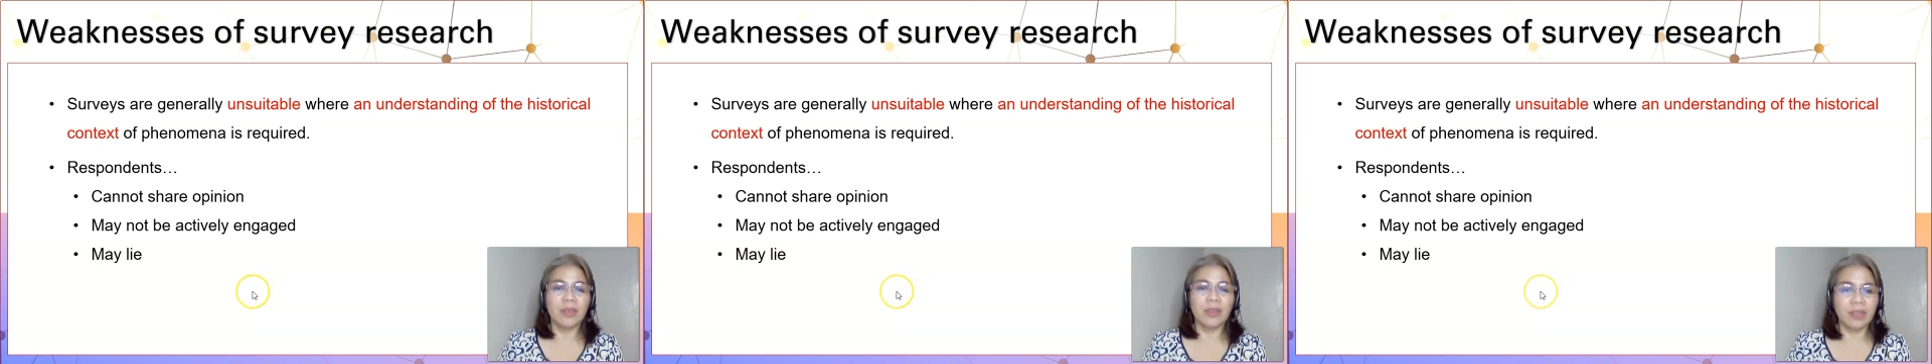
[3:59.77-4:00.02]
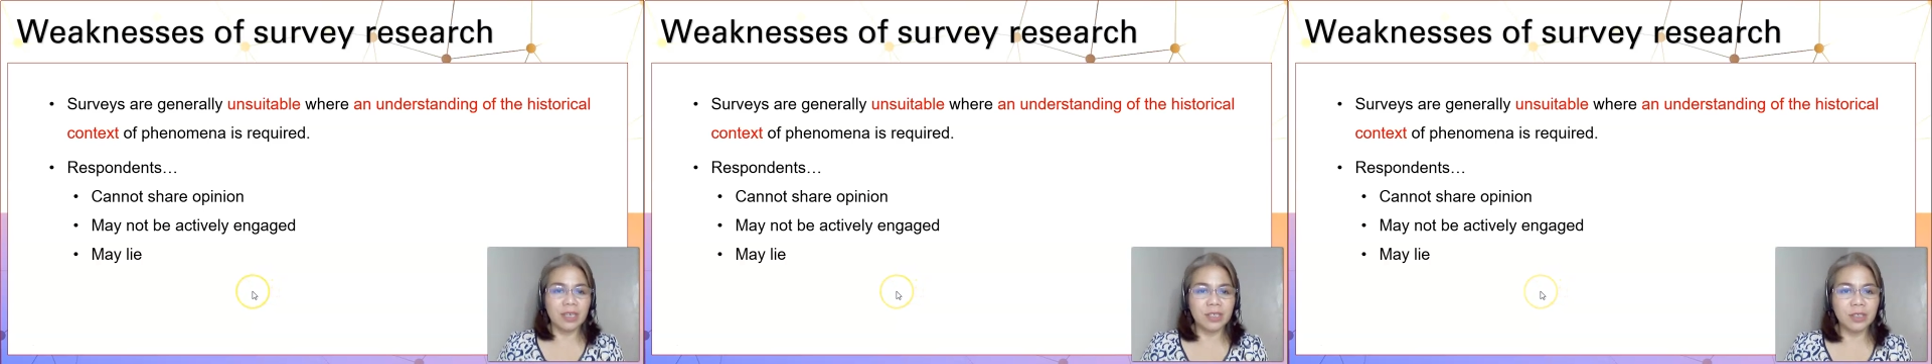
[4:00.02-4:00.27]

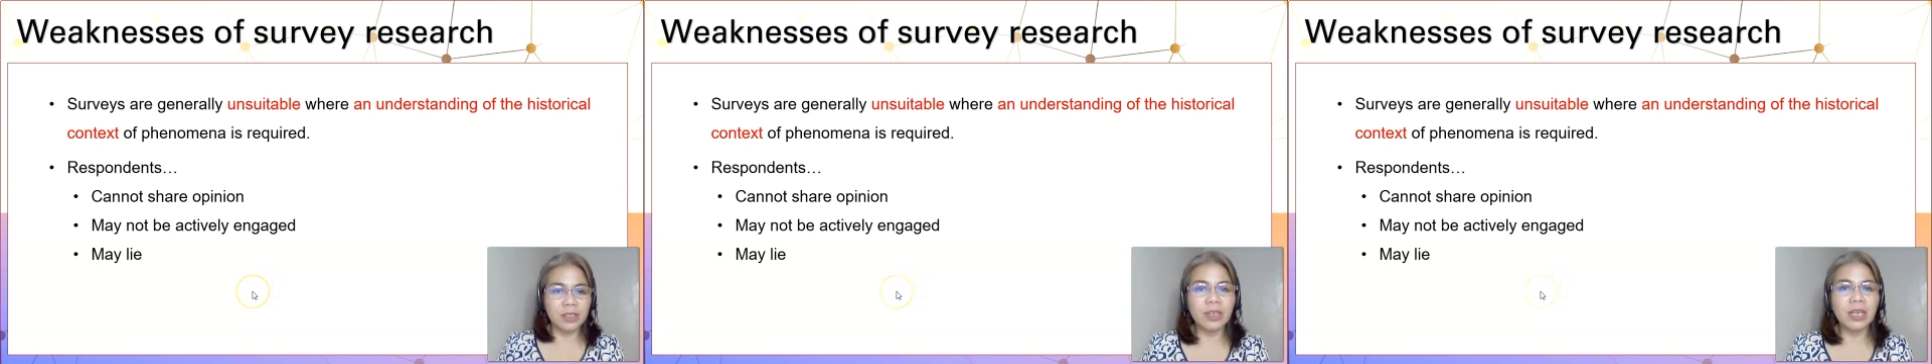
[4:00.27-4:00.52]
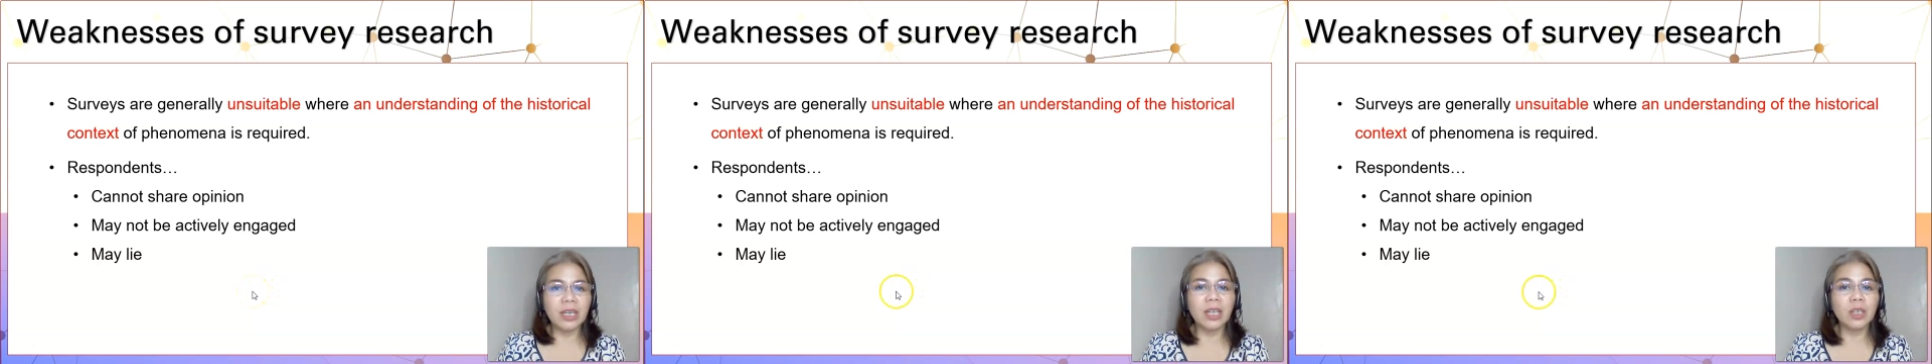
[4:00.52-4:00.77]
the
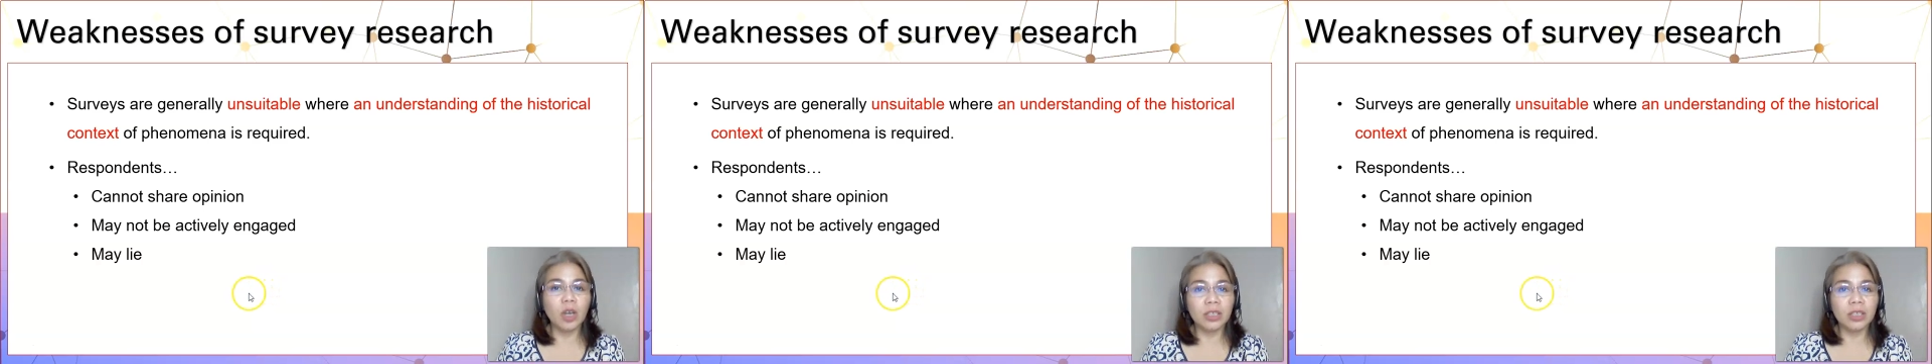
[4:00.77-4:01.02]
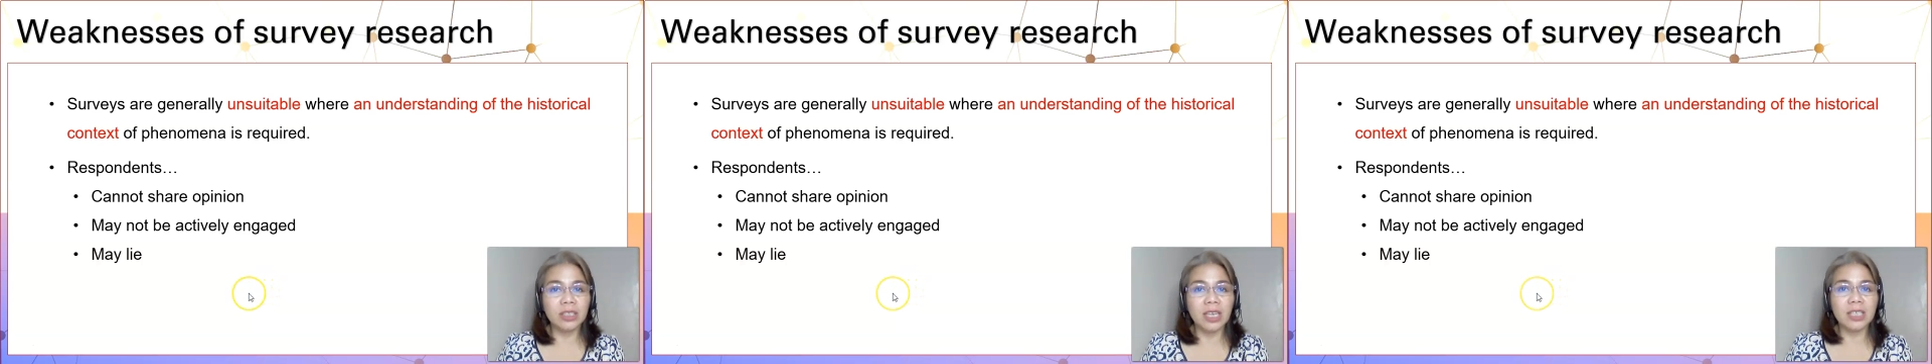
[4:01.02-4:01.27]
historical
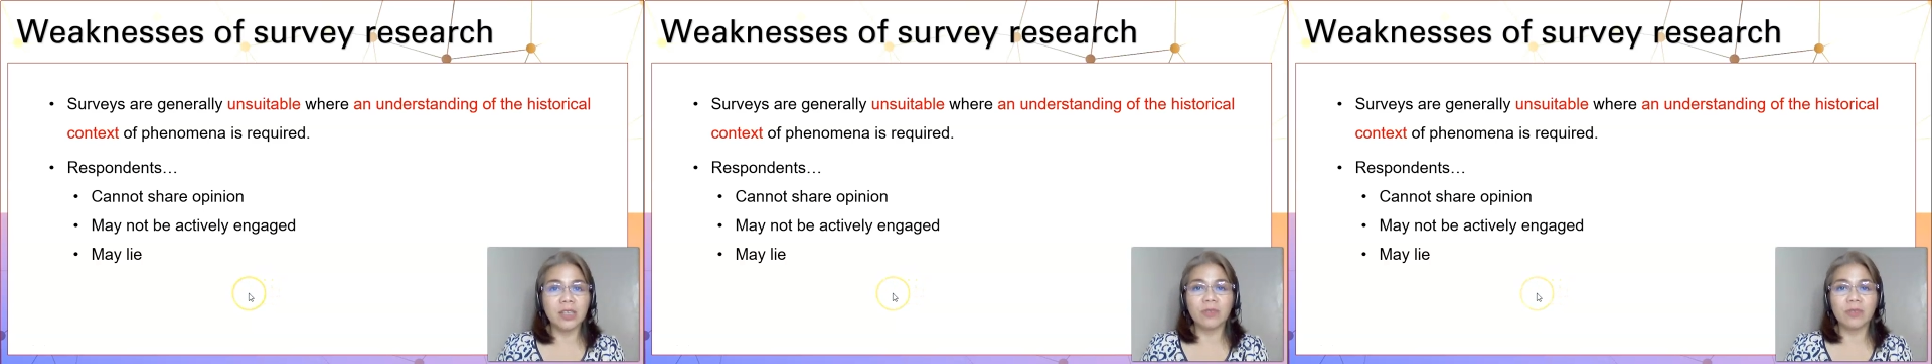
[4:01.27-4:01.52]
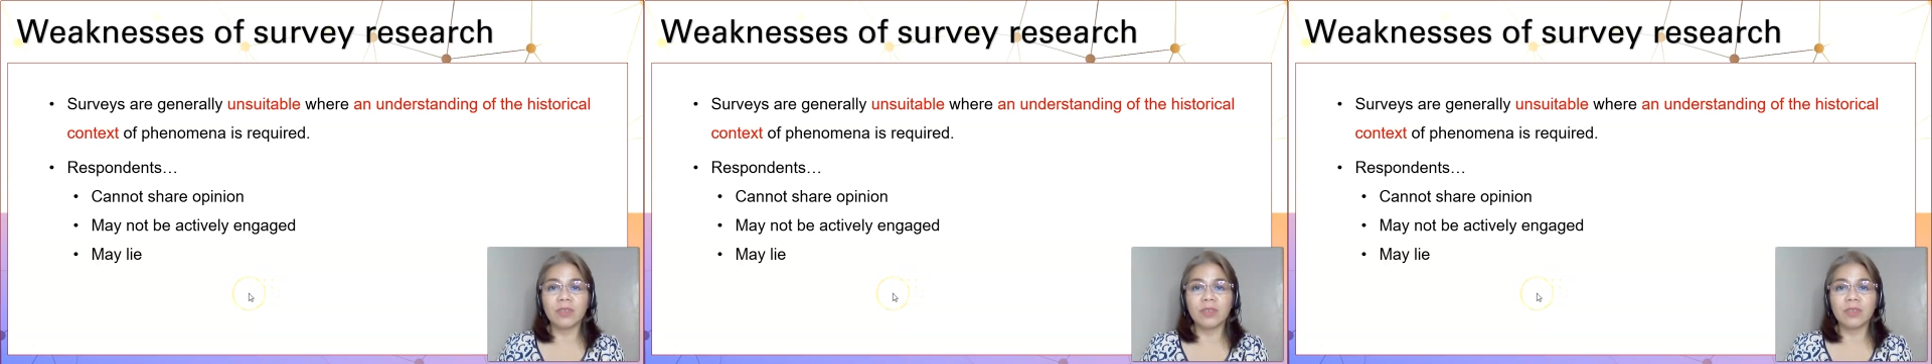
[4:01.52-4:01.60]
context of